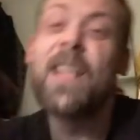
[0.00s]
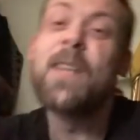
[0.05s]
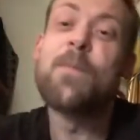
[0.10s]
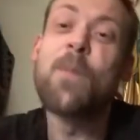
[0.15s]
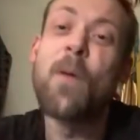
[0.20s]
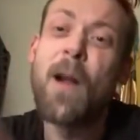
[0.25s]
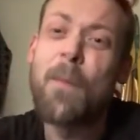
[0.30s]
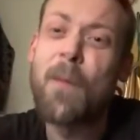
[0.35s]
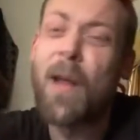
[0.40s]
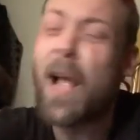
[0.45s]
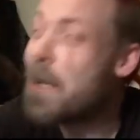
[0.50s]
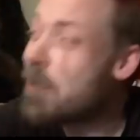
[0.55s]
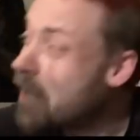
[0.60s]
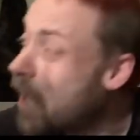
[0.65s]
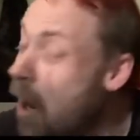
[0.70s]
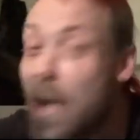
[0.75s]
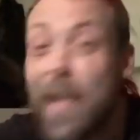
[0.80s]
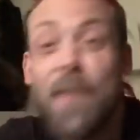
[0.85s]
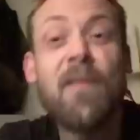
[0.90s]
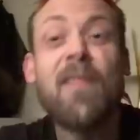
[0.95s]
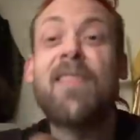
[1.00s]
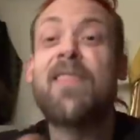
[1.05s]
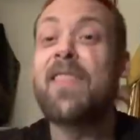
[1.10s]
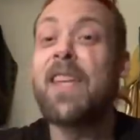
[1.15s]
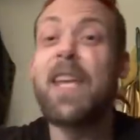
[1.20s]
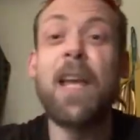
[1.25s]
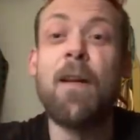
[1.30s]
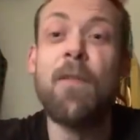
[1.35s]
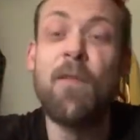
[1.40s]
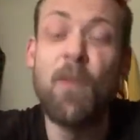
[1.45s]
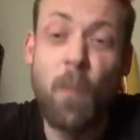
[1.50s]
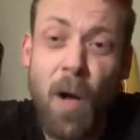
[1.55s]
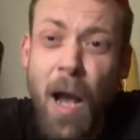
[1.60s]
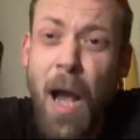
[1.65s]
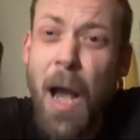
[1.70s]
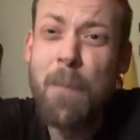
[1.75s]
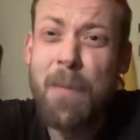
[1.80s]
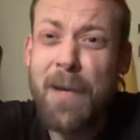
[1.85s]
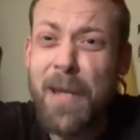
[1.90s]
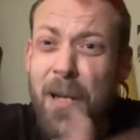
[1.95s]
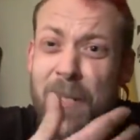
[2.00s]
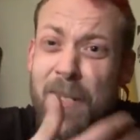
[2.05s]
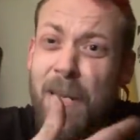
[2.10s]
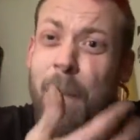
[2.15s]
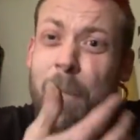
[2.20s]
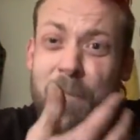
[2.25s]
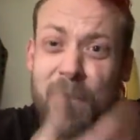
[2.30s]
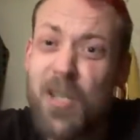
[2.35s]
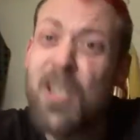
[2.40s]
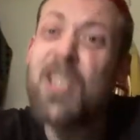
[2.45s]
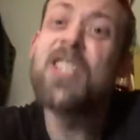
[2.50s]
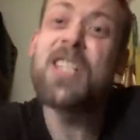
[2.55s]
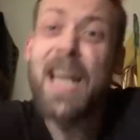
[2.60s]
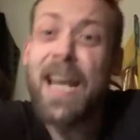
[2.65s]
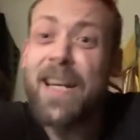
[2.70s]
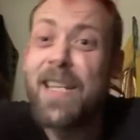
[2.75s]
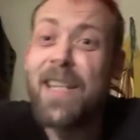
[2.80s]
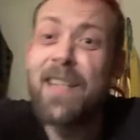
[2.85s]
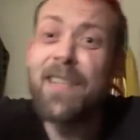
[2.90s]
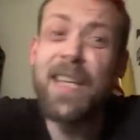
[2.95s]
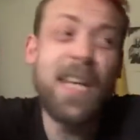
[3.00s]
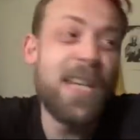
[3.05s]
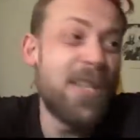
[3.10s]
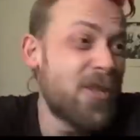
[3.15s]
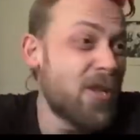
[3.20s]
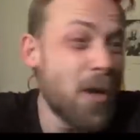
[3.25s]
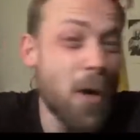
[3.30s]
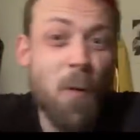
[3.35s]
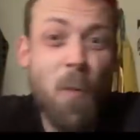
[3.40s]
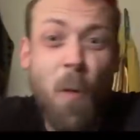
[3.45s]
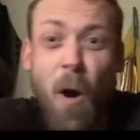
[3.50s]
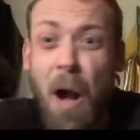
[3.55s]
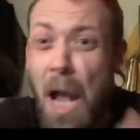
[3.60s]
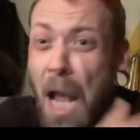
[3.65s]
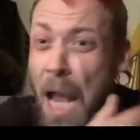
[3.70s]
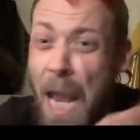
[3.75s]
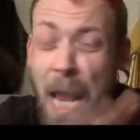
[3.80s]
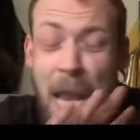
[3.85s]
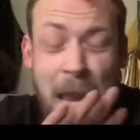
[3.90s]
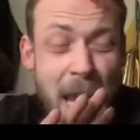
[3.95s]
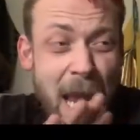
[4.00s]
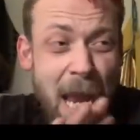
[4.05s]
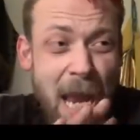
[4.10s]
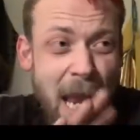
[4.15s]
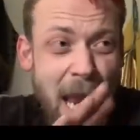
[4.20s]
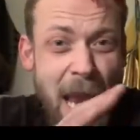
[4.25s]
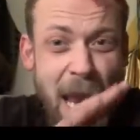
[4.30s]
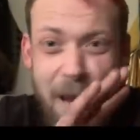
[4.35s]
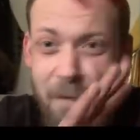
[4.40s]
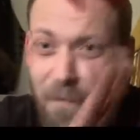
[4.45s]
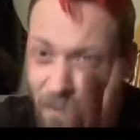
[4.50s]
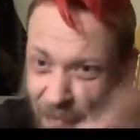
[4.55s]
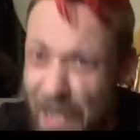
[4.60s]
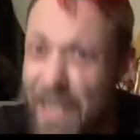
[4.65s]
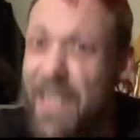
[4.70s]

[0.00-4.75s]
this point, I can't even think of a word, because I'm just sat here thinking, do you know what? If